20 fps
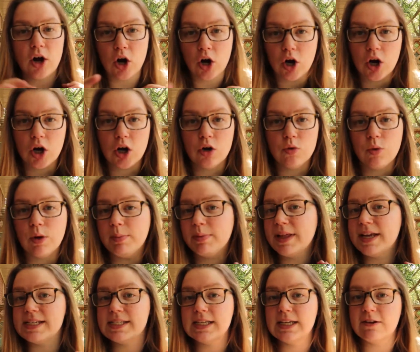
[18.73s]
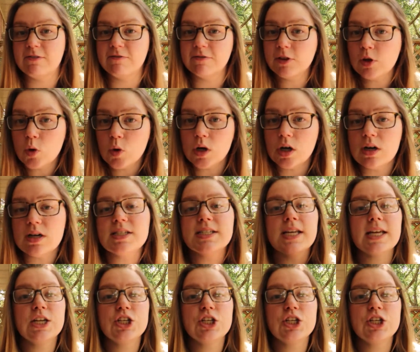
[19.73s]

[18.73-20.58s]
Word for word: are replacing floors